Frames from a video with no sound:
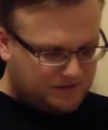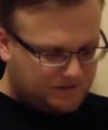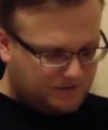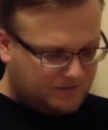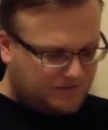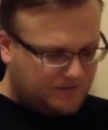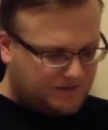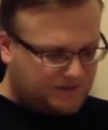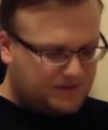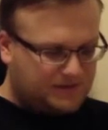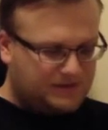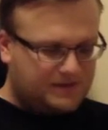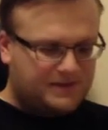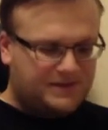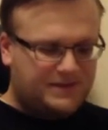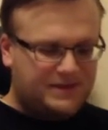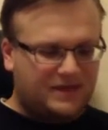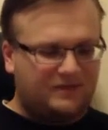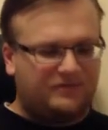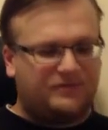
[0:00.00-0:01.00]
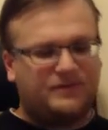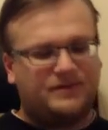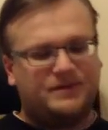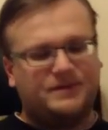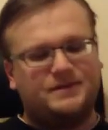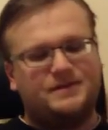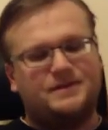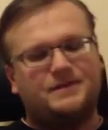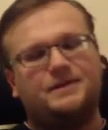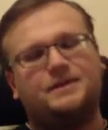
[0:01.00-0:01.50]
So this is
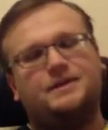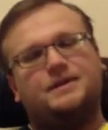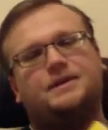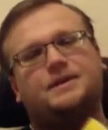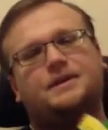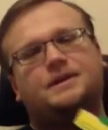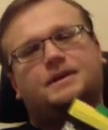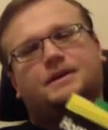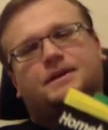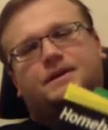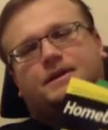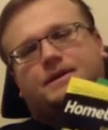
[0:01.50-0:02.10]
definitely